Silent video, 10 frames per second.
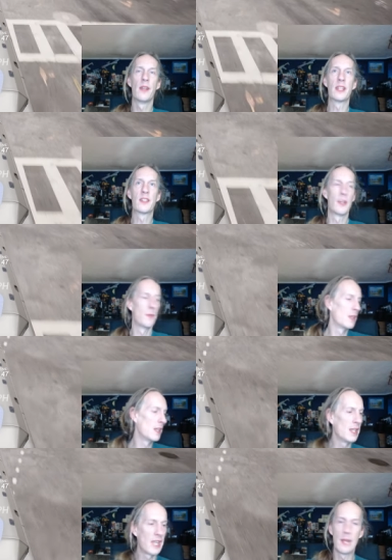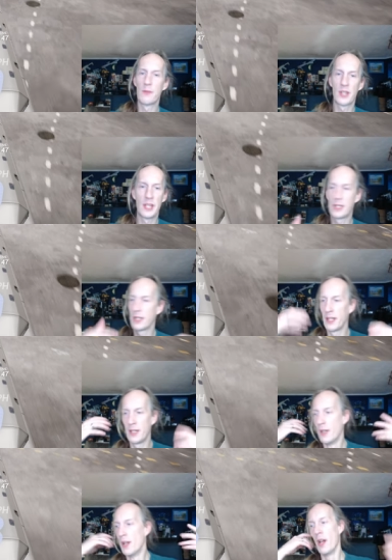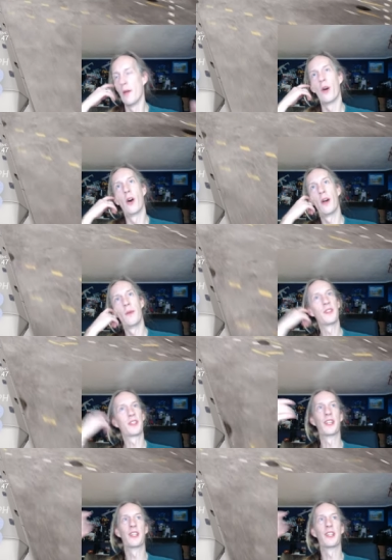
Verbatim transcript: Like some of the games like, uh, oh, I've been just getting a